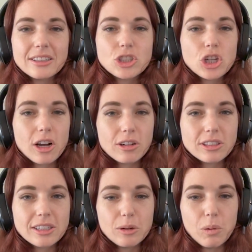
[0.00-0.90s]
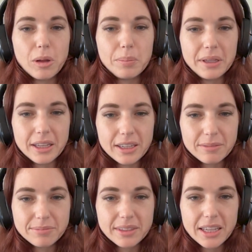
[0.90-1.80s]
chakras and well-being.
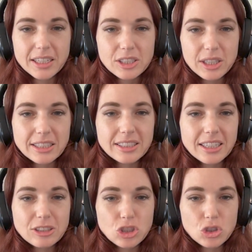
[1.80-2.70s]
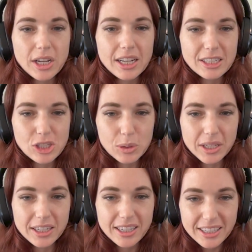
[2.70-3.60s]
So let's get straight into
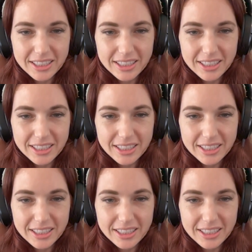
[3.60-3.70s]
it.